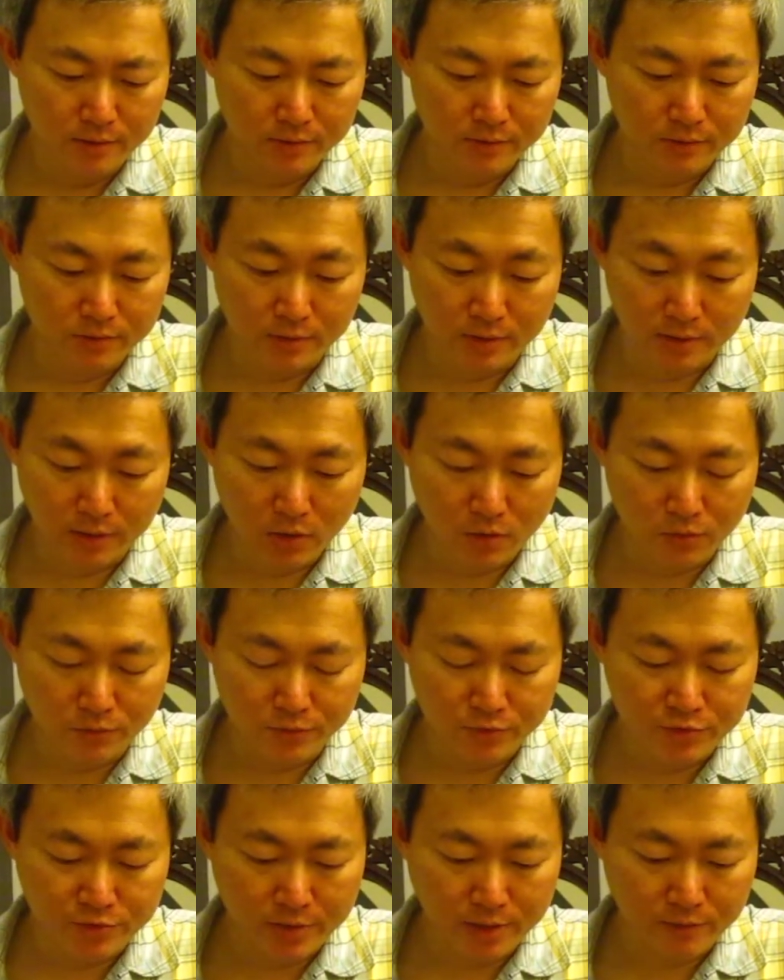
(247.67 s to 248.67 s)
to the lone
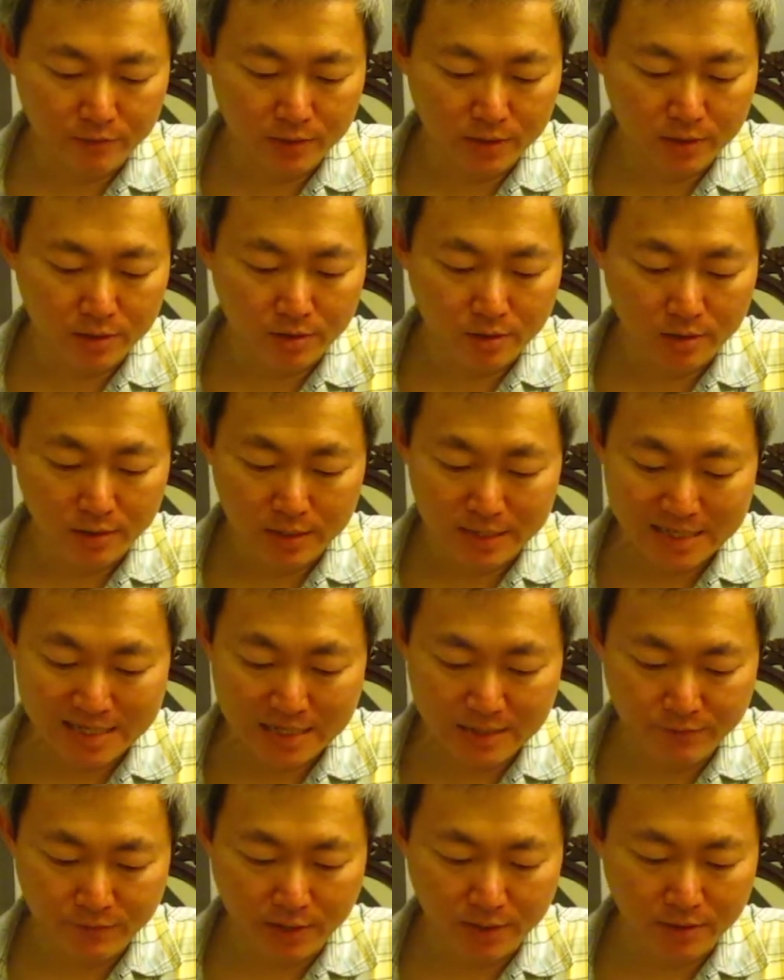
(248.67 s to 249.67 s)
traveler
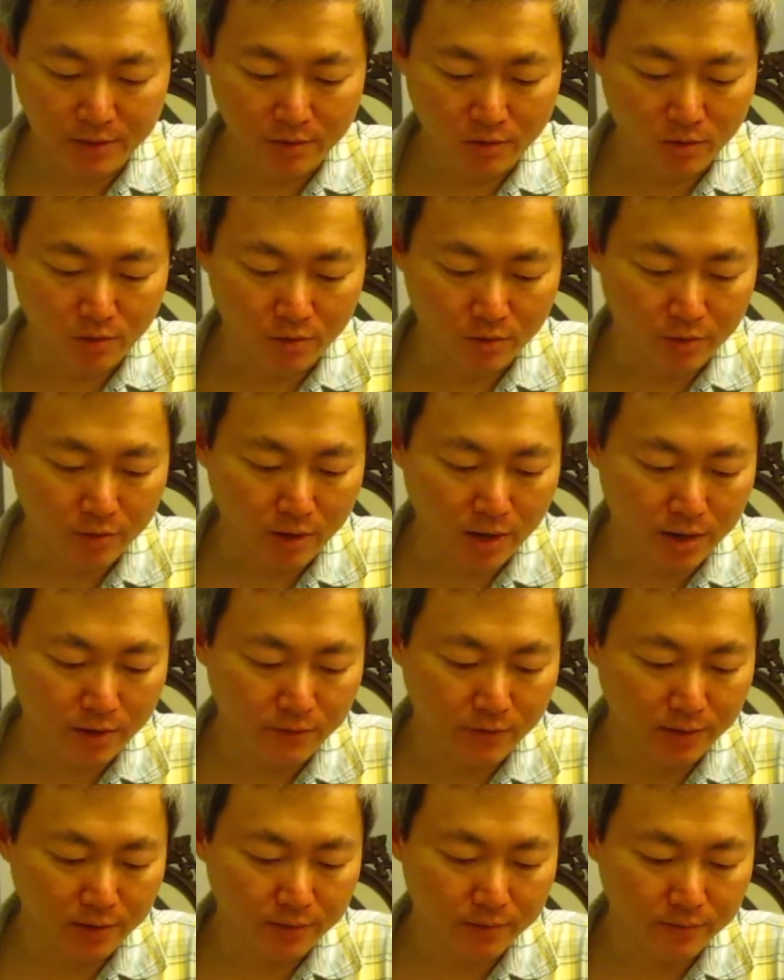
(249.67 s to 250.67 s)
leaving or
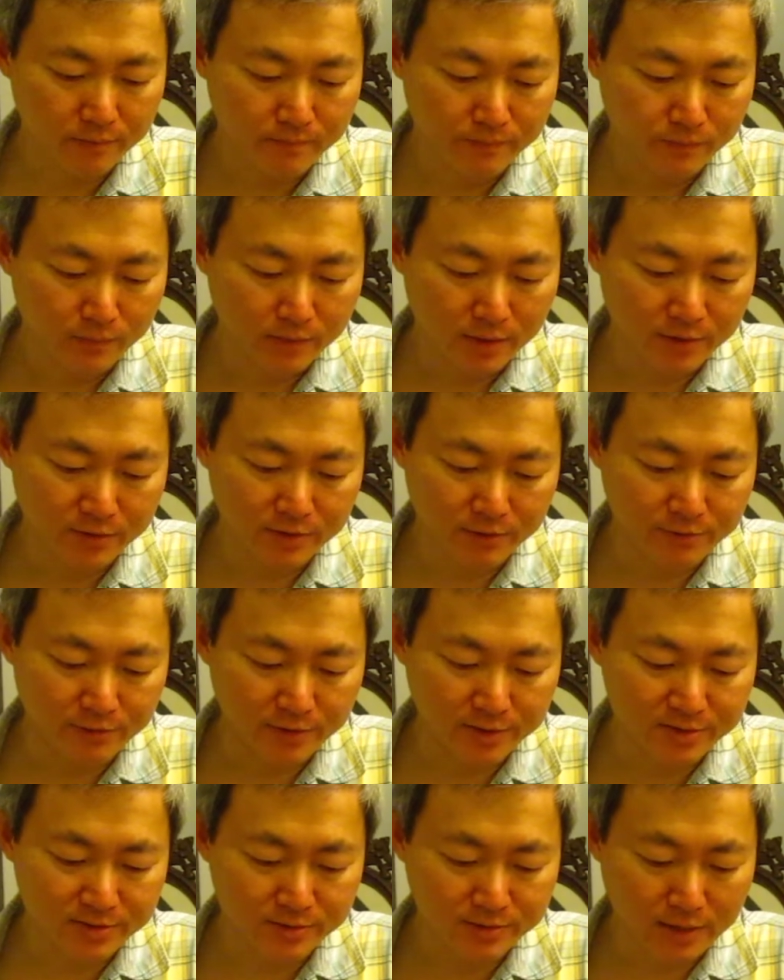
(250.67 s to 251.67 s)
arriving as the
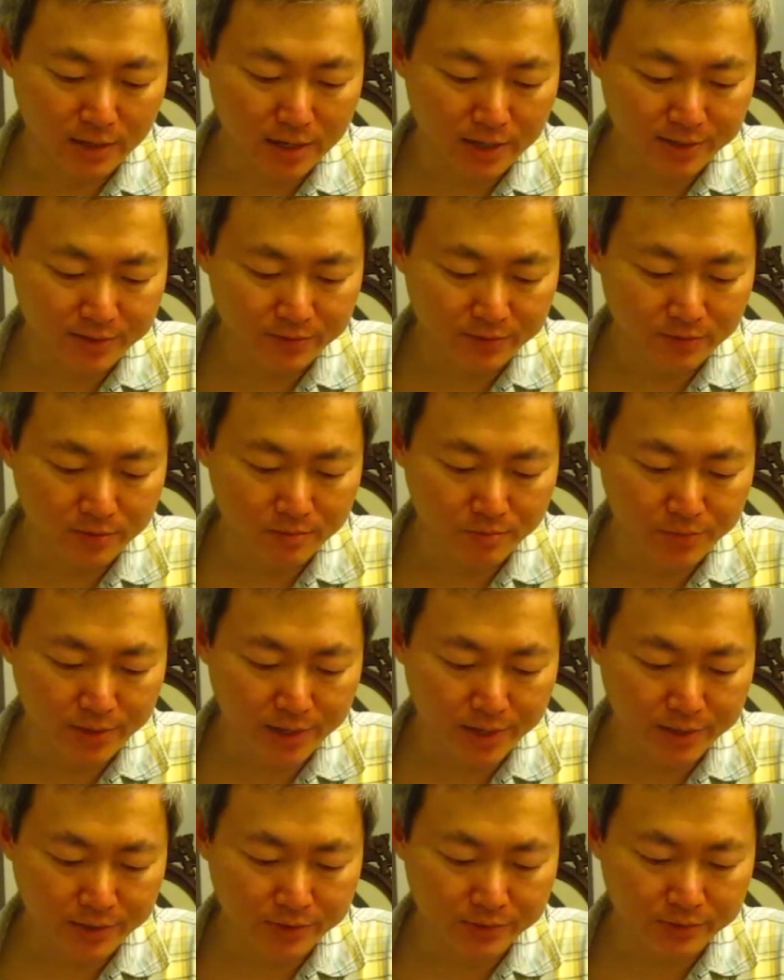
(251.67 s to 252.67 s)
first light
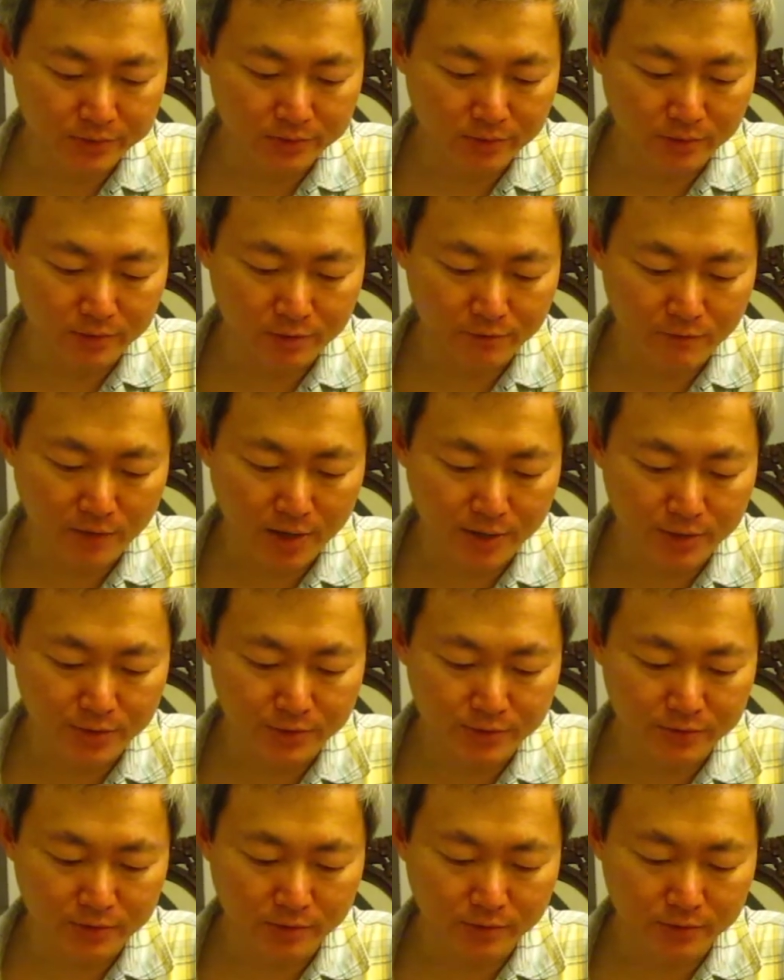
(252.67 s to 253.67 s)
breaks on the
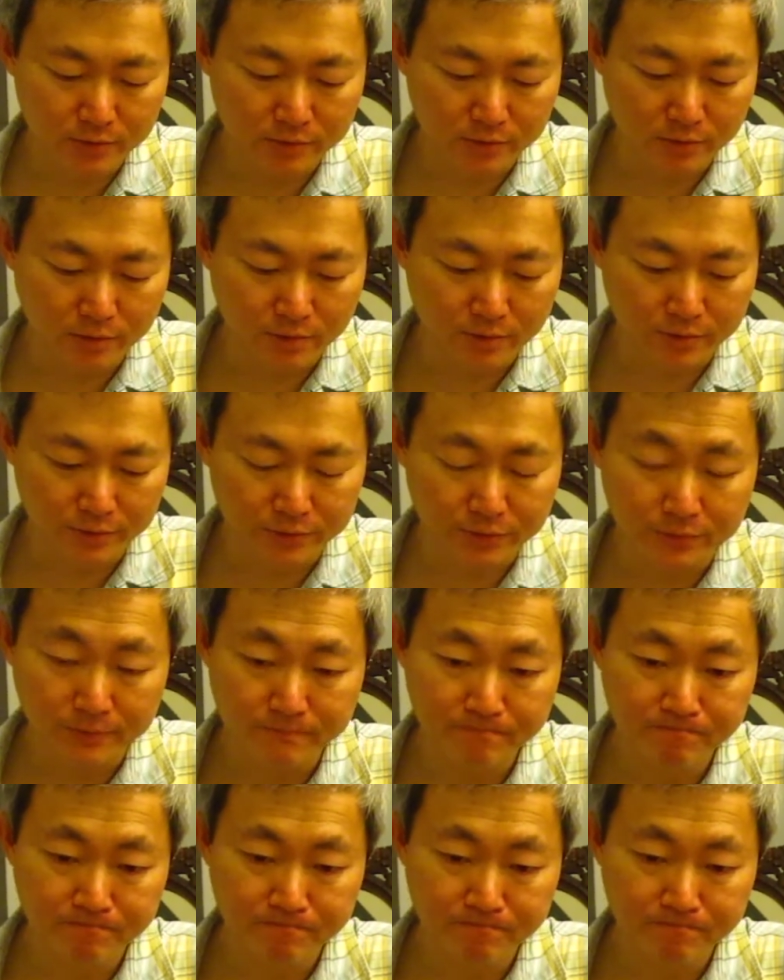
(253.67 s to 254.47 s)
vanished stores.